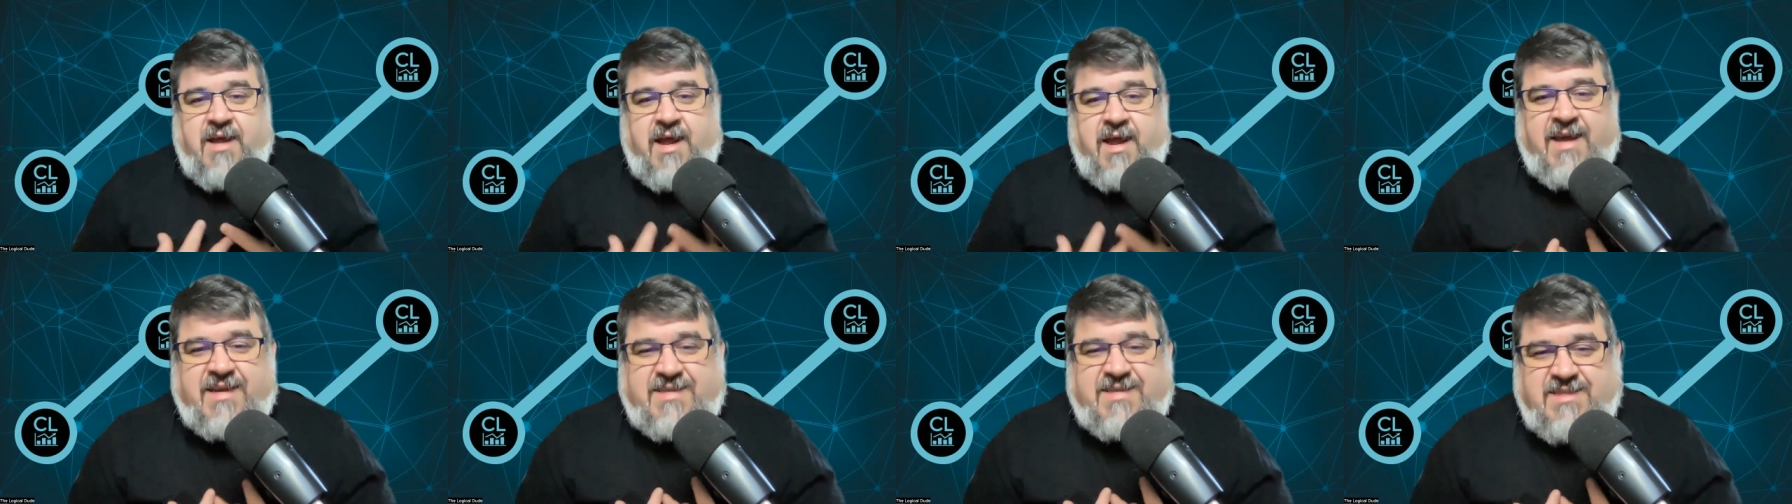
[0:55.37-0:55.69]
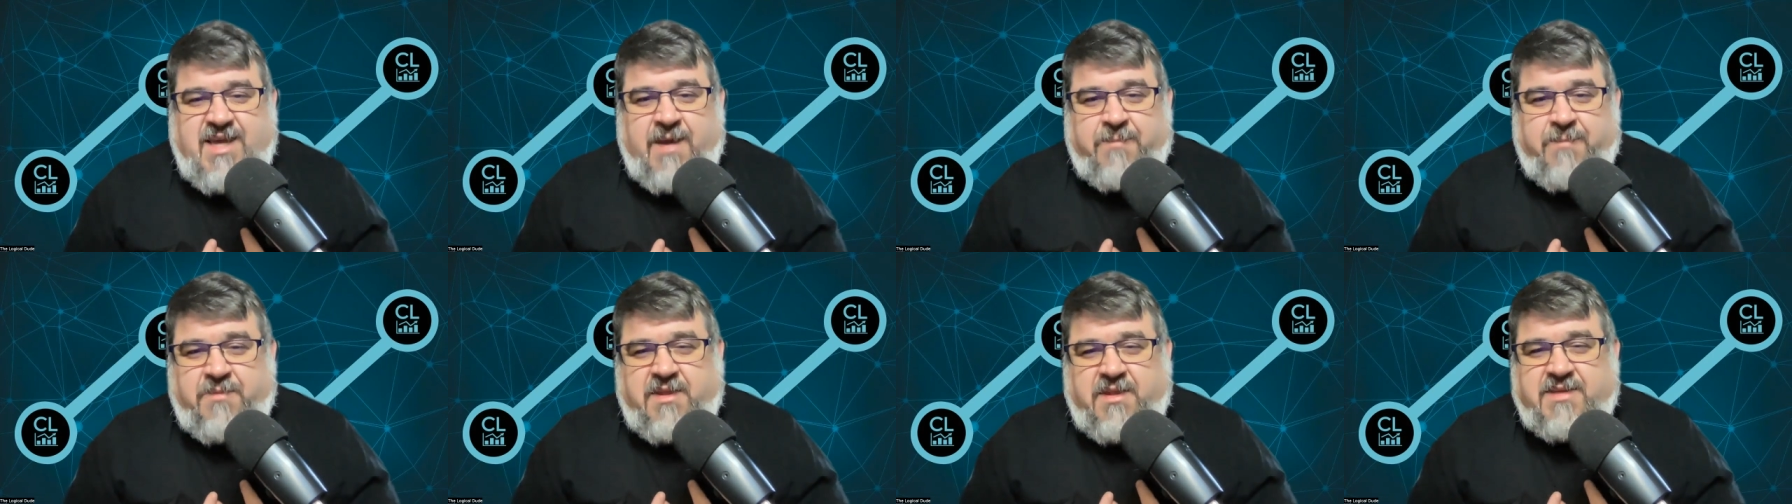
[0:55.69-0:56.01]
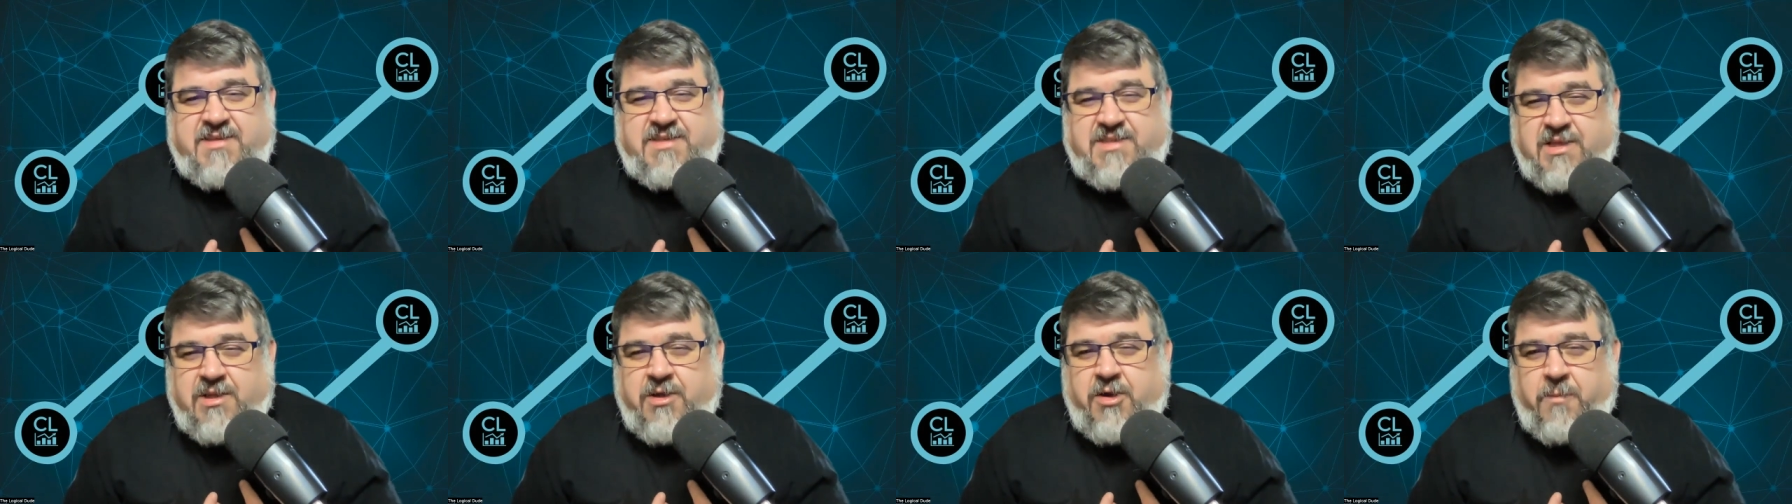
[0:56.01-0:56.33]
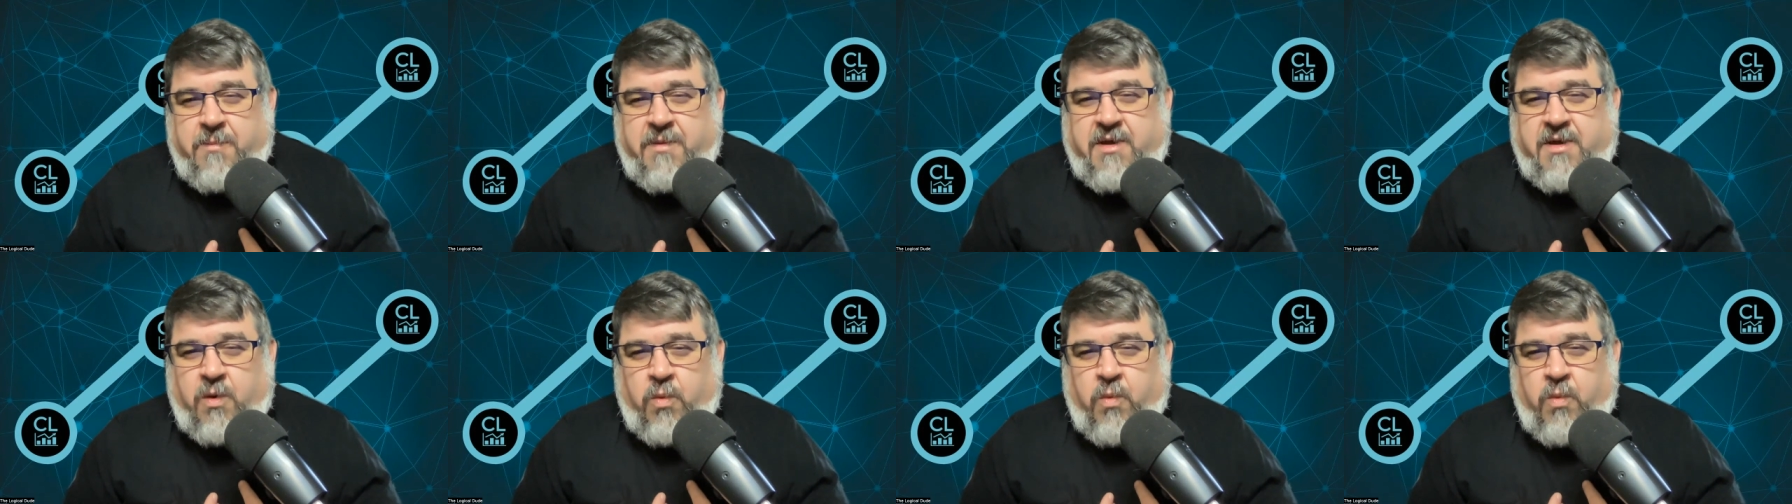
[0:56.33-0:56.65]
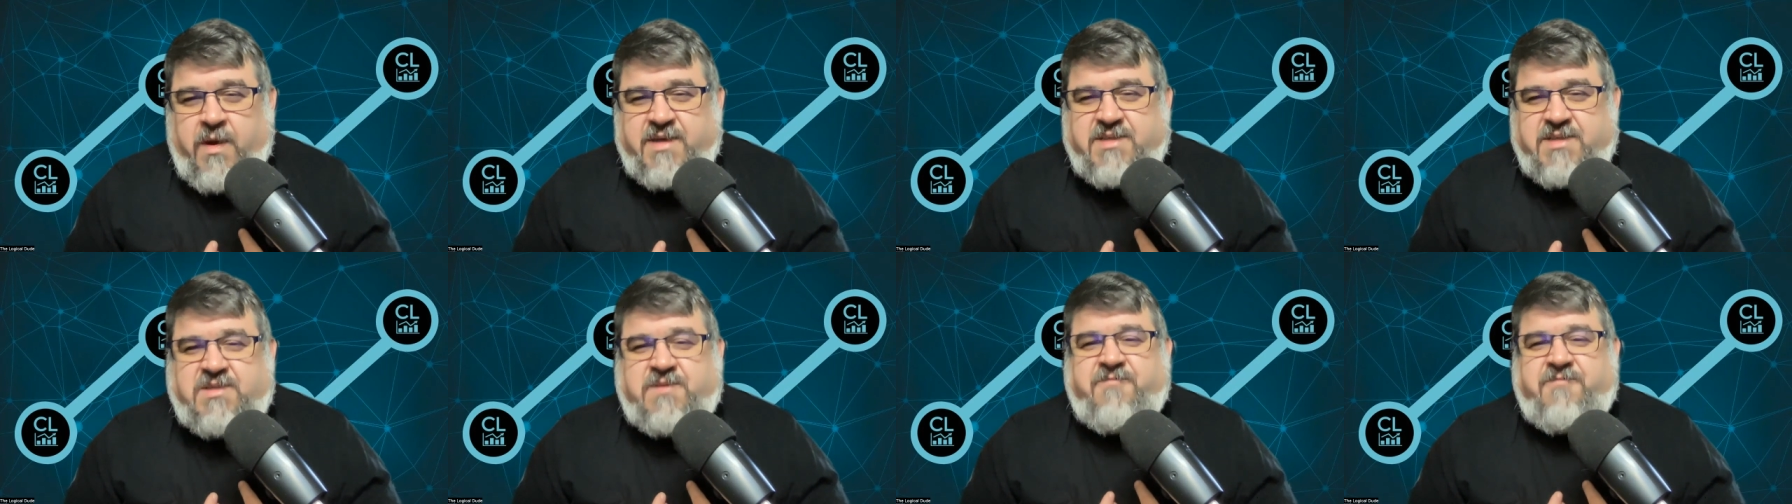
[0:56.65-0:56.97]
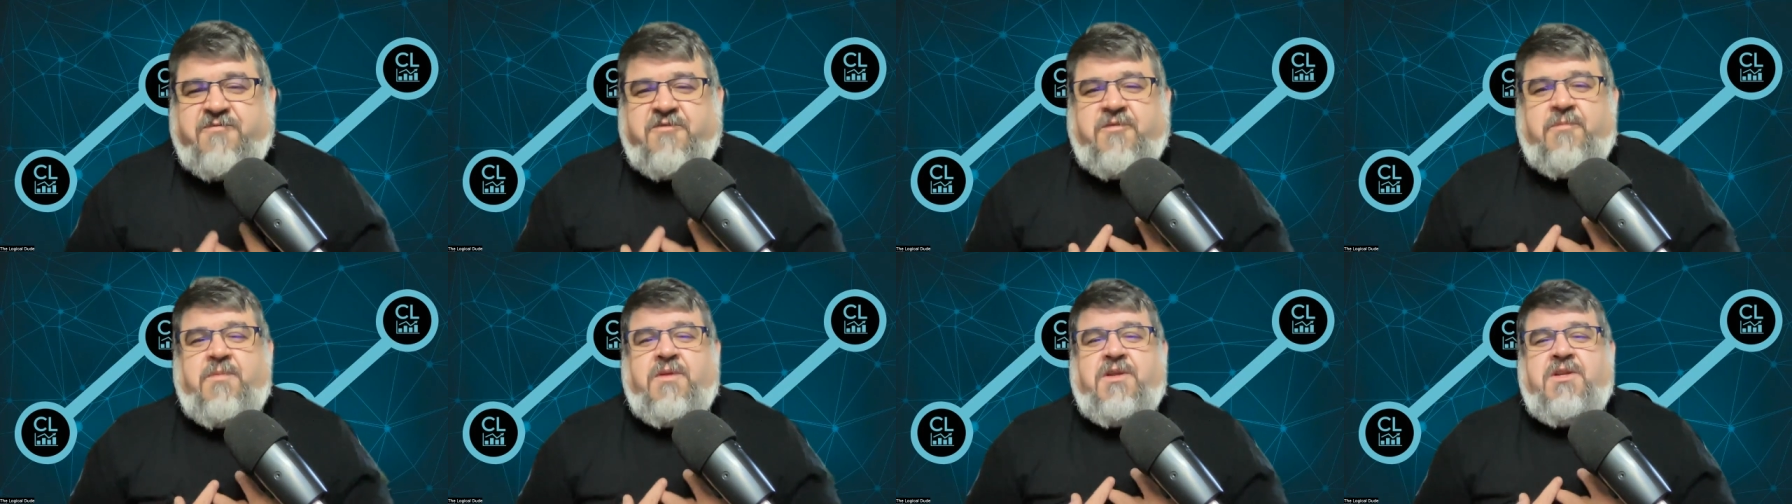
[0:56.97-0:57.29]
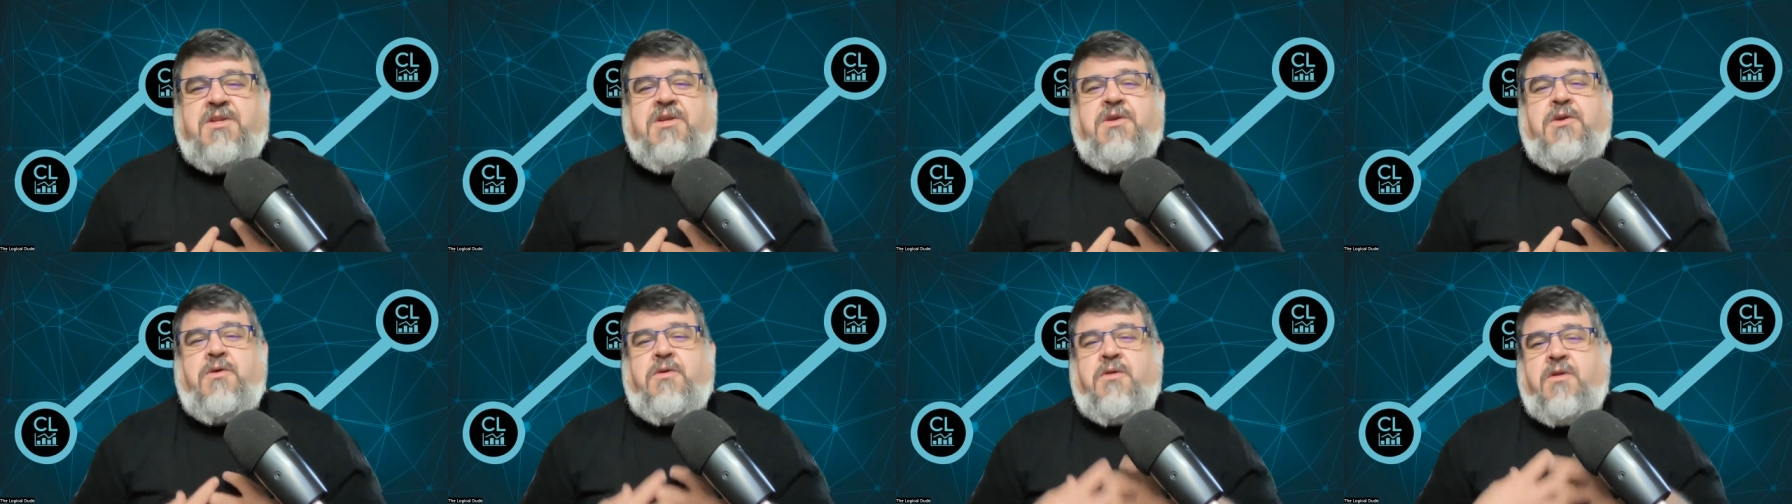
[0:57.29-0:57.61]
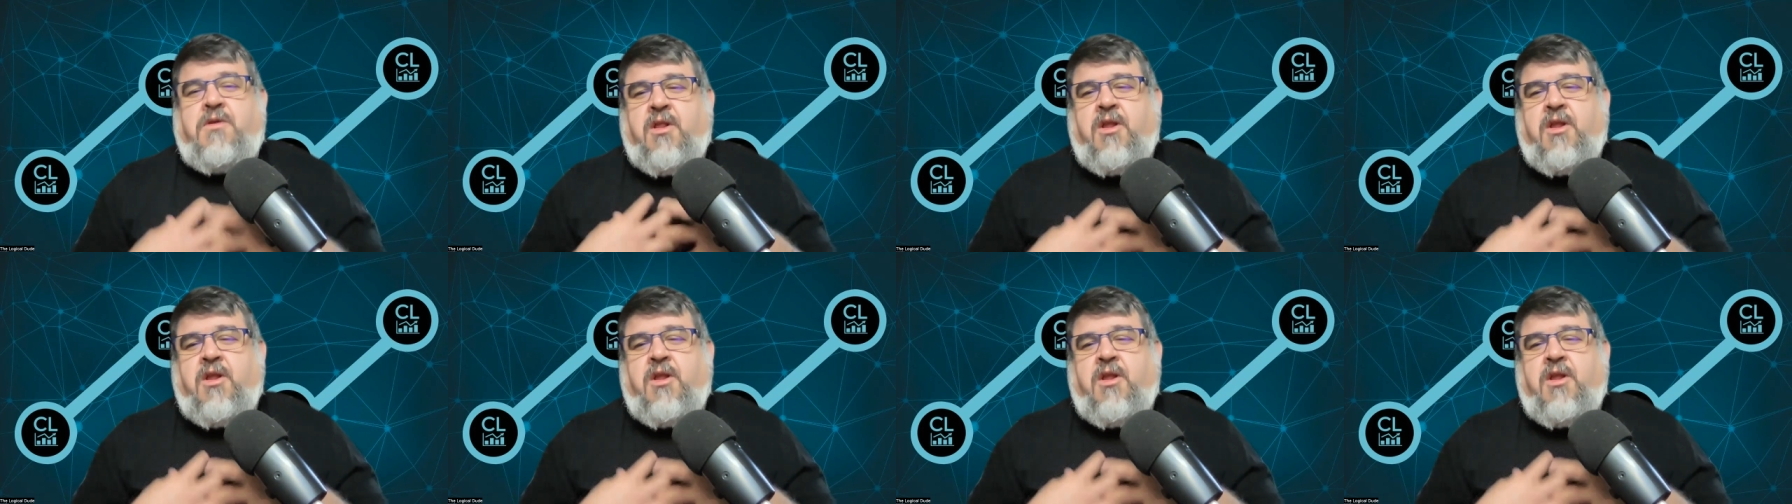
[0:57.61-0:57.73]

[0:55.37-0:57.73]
accept this little bit of wisdom from the dude